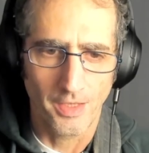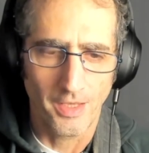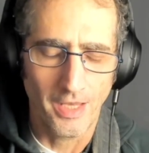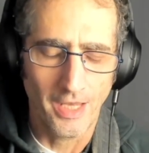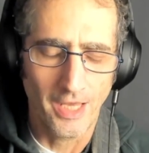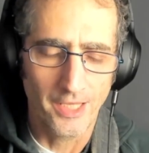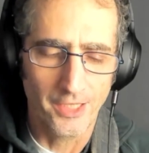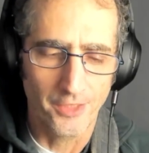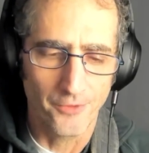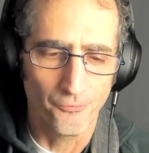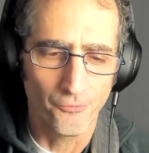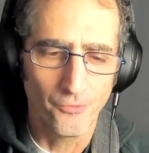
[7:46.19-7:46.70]

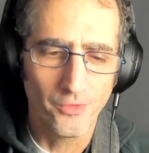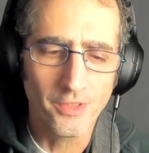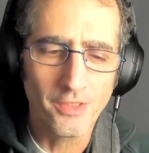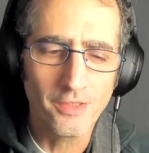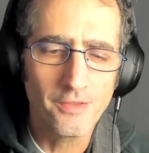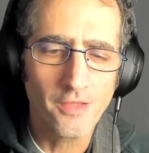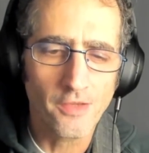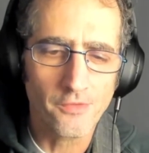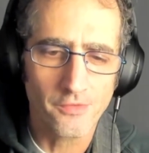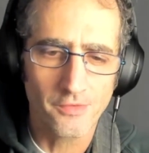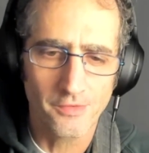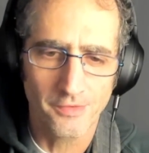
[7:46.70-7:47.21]
and really
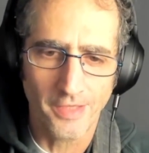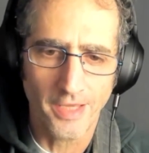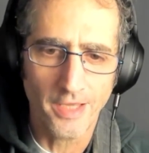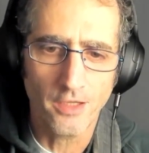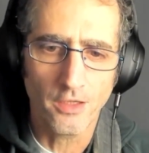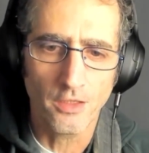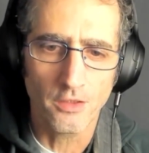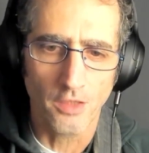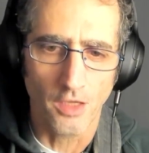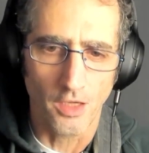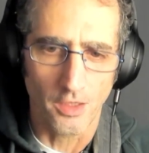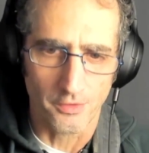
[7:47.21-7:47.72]
doesn't take
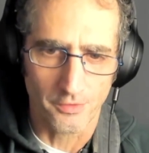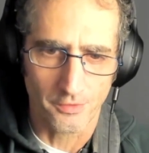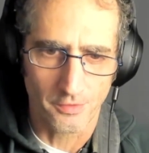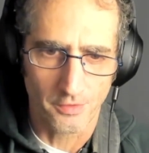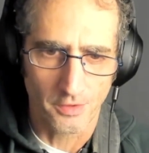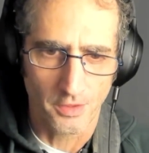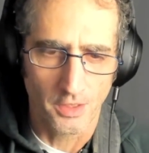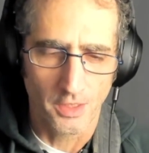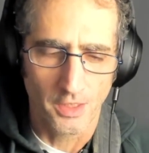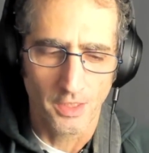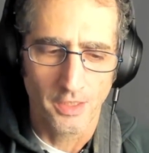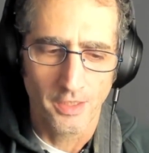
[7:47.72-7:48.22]
a lot
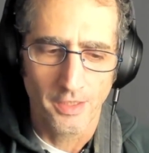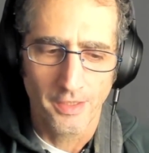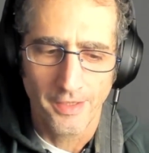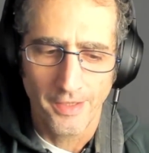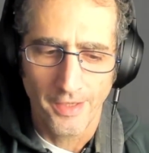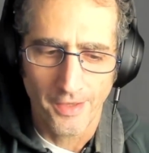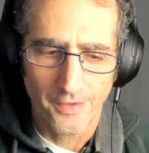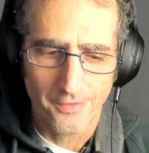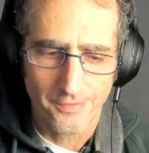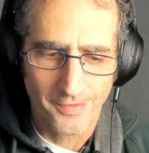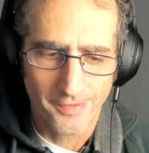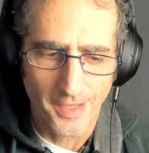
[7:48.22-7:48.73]

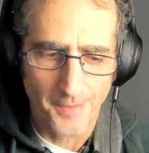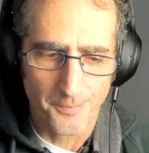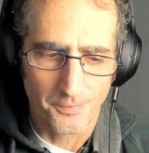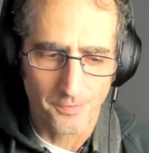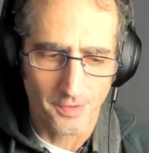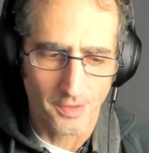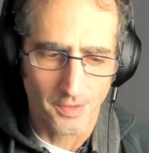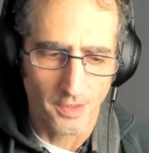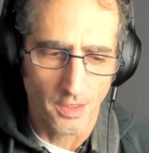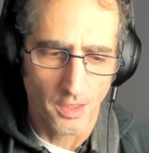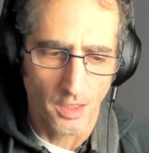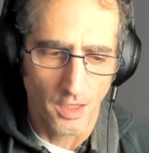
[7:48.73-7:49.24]
except
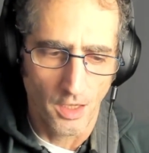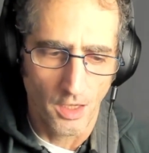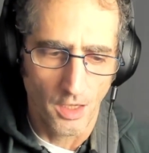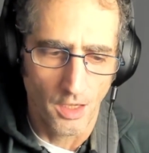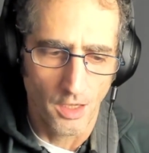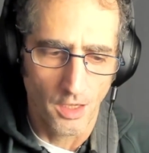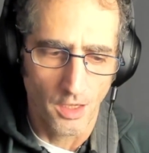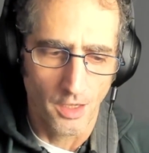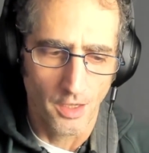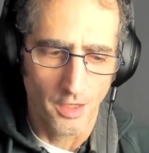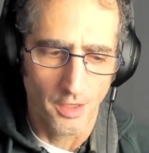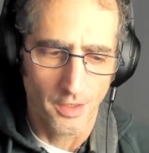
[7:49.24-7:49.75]

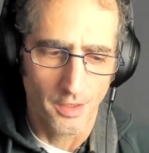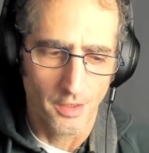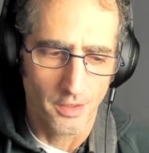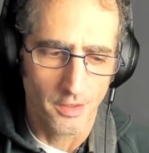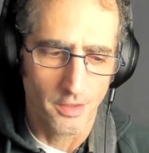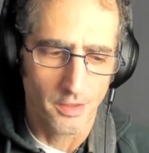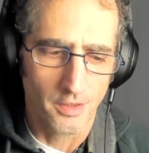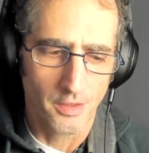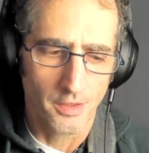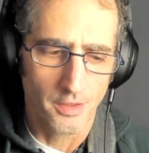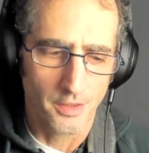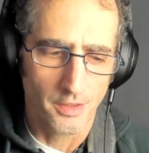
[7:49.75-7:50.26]

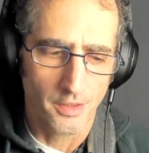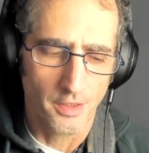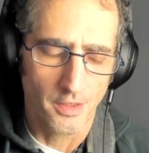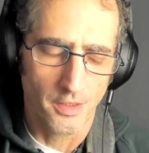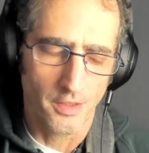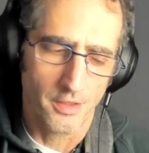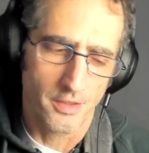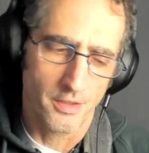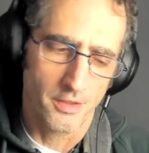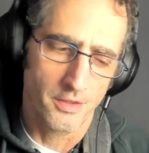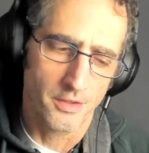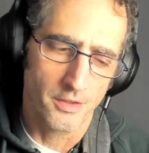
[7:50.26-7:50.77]

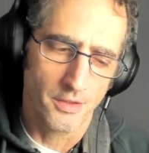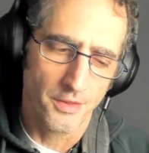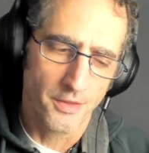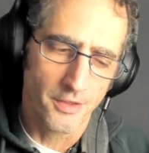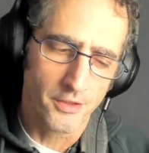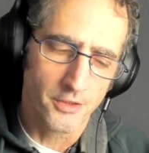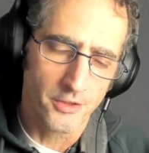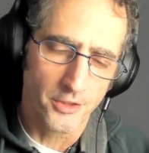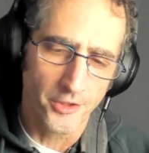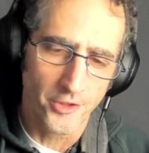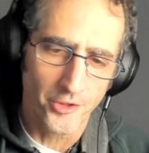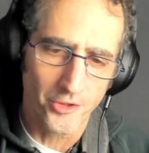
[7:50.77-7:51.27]
the
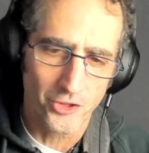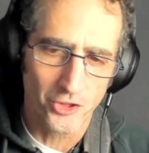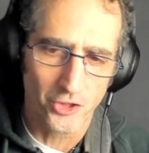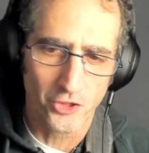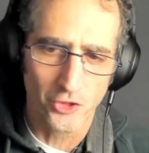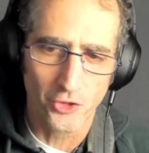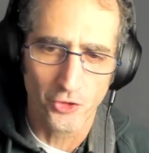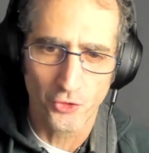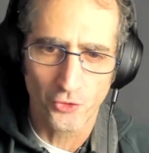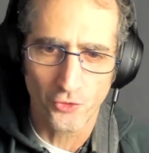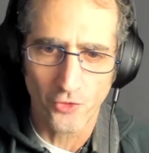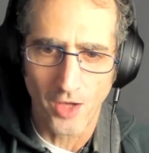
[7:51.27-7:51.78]
courage
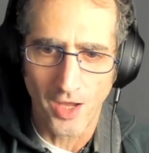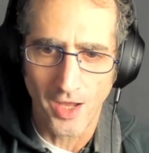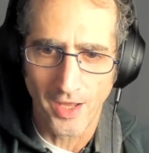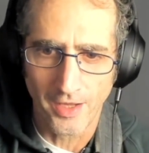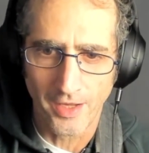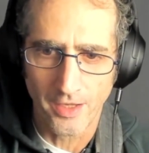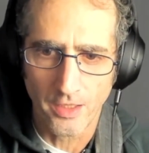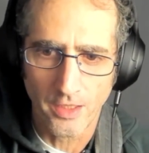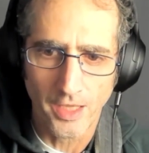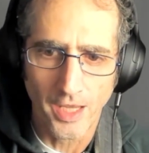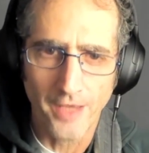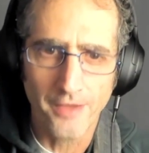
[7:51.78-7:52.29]
to
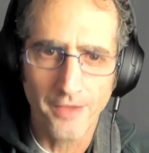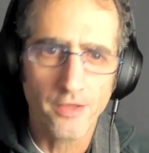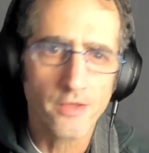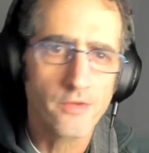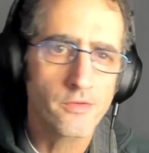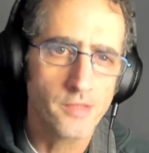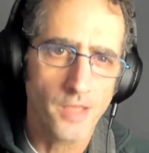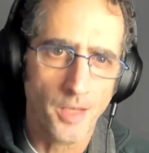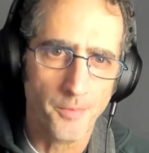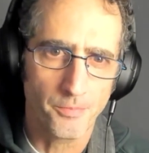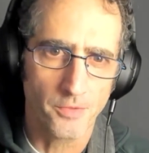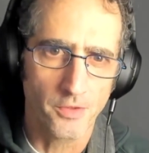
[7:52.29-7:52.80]
try and
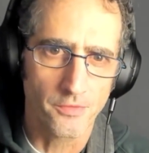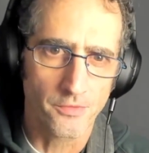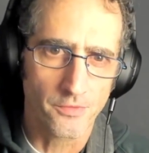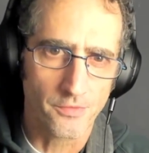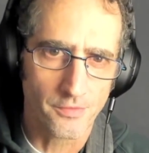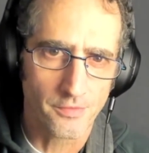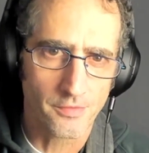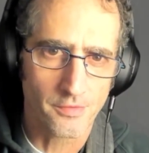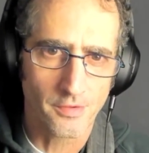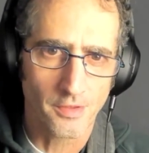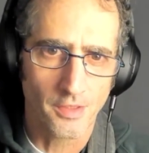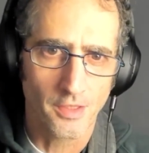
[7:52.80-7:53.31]

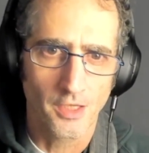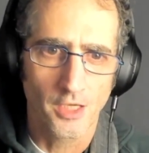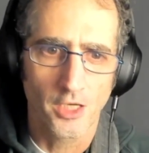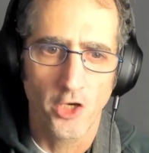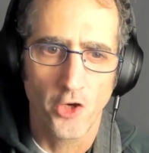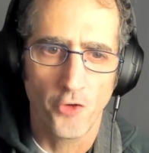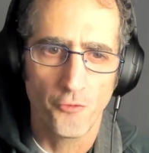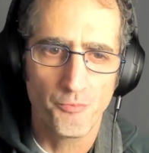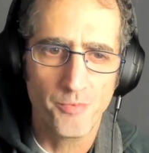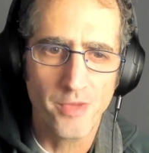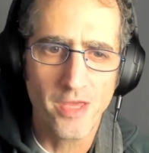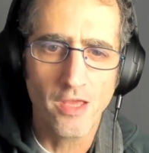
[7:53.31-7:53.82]
acceptance
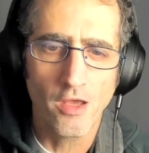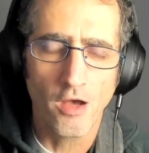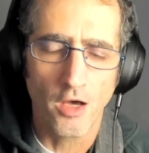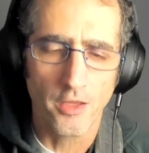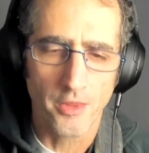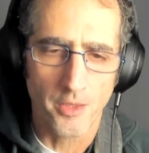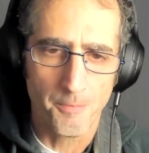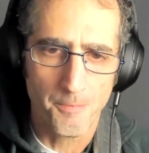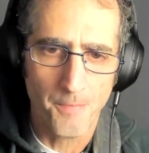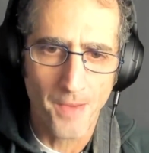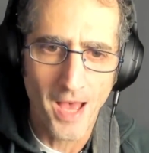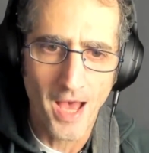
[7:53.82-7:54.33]
of being on
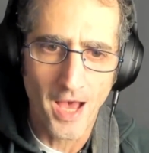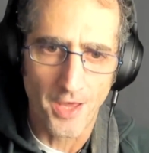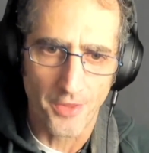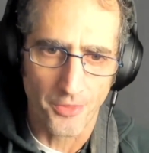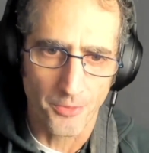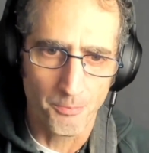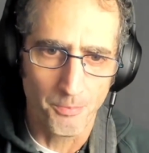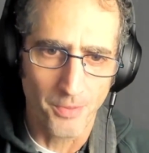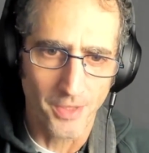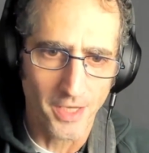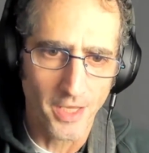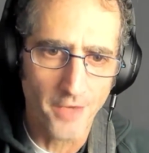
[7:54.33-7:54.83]
the
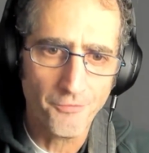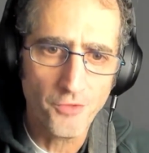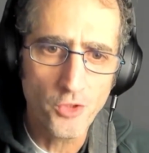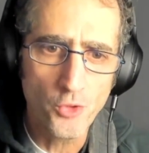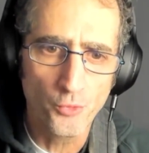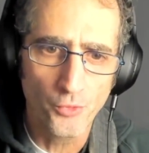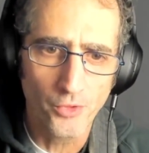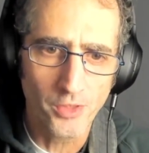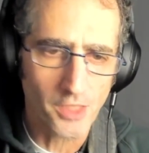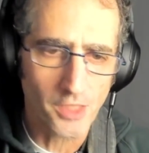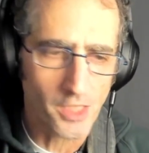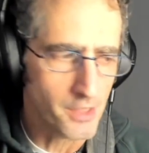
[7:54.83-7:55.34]
path. But if you
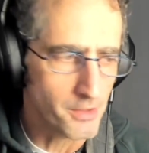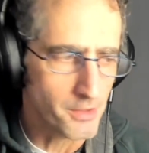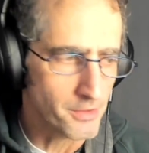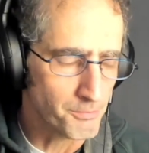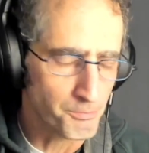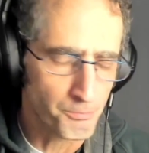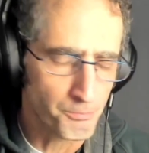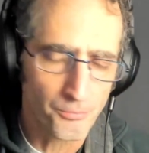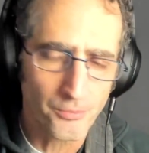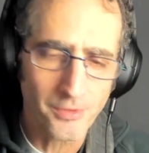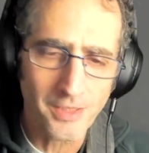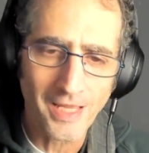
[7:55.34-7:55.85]
really
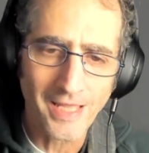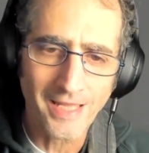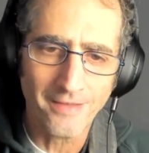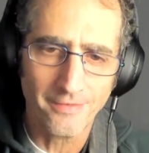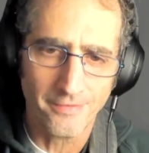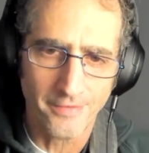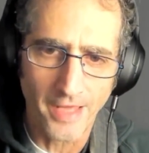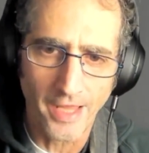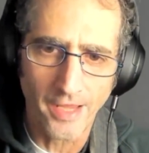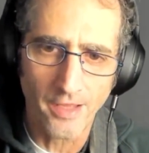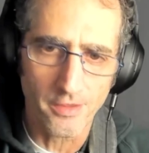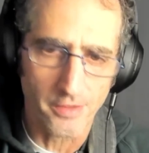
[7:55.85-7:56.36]
play
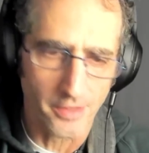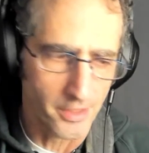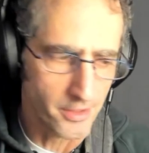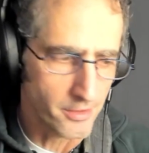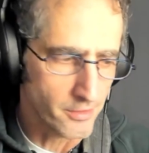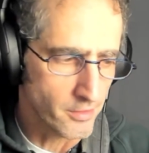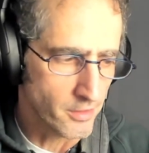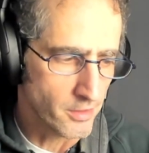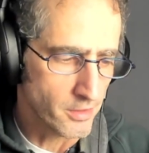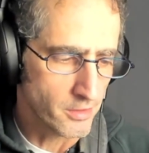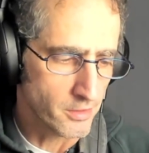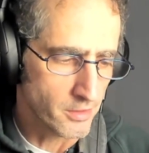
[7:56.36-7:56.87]
daily
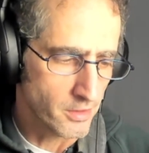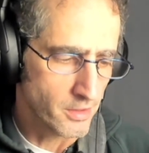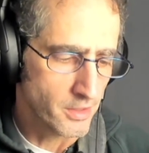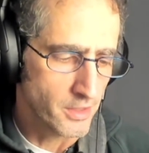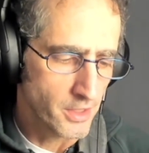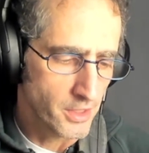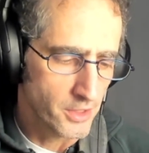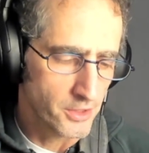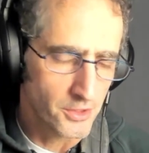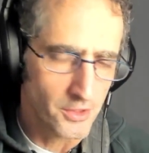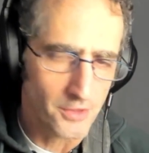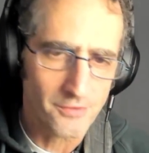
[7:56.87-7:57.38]

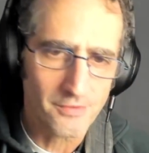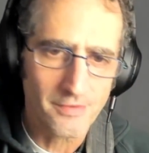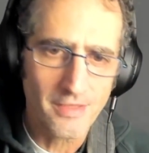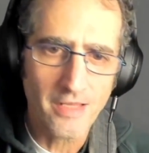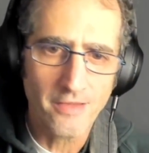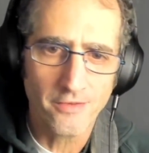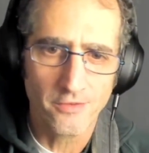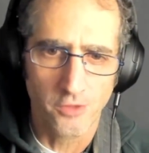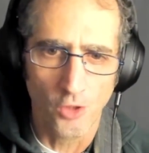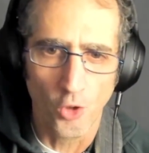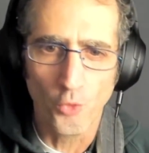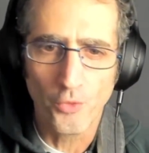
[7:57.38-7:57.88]
just
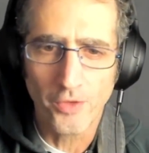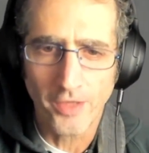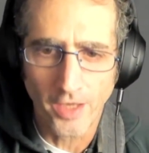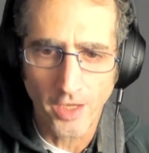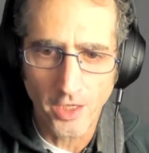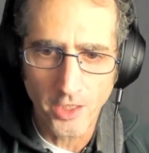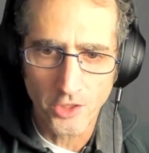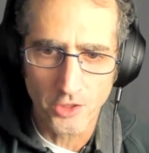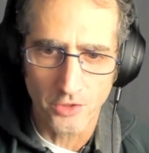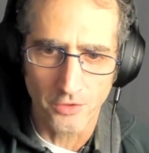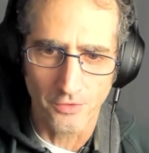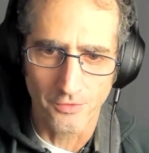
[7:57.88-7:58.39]
these
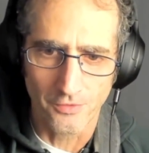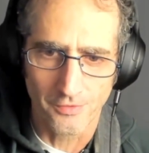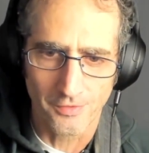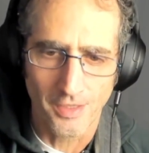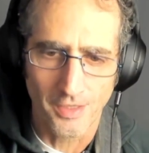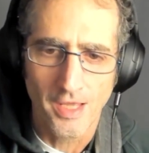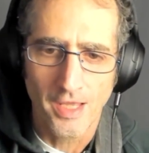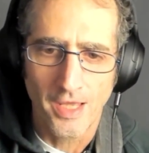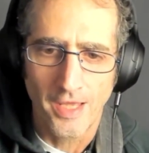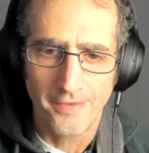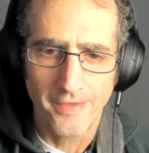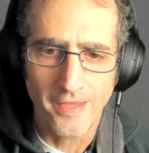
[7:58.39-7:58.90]
locations,
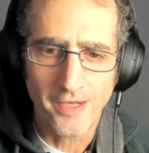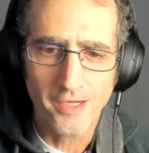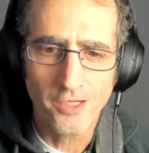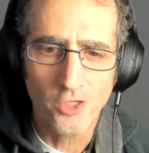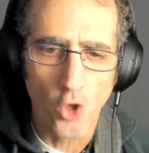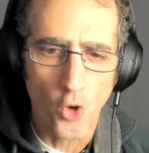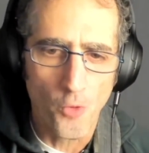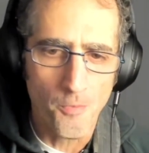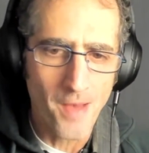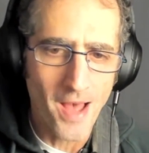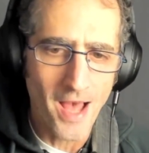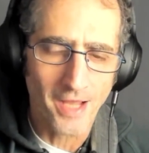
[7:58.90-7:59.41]
then
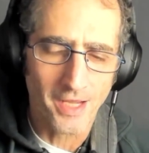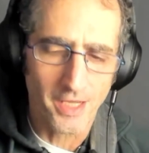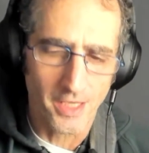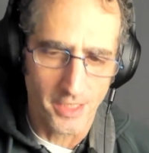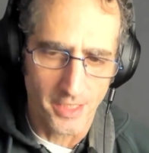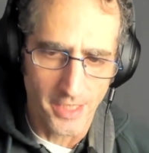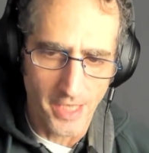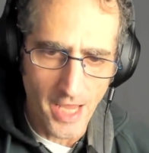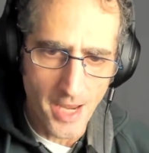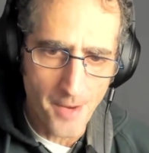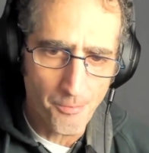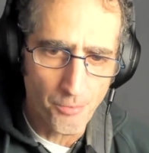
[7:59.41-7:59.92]
go back
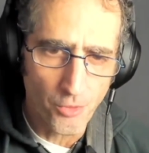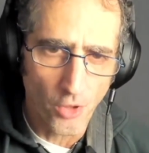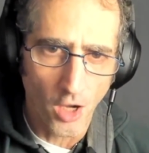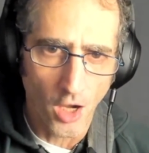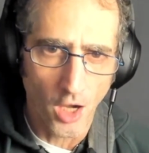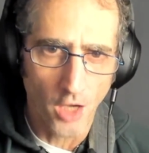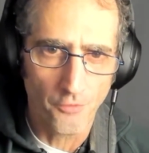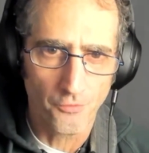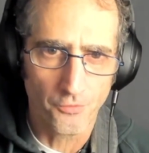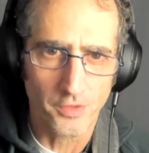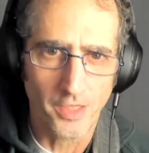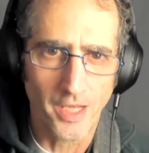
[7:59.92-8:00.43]
and
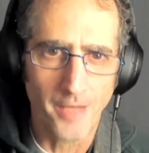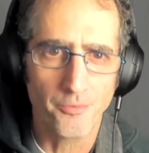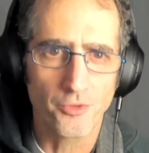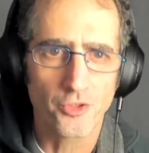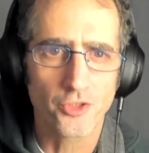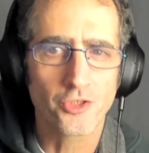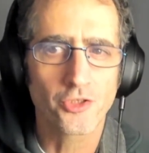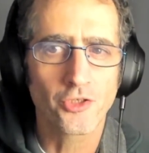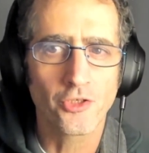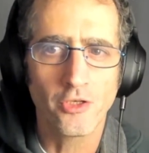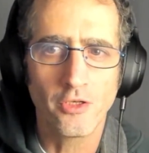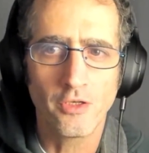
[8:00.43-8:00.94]
improv, I'm
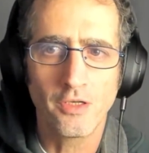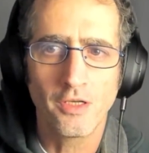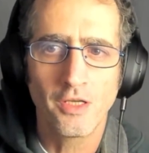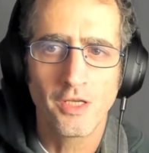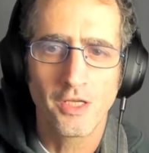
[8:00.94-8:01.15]
sure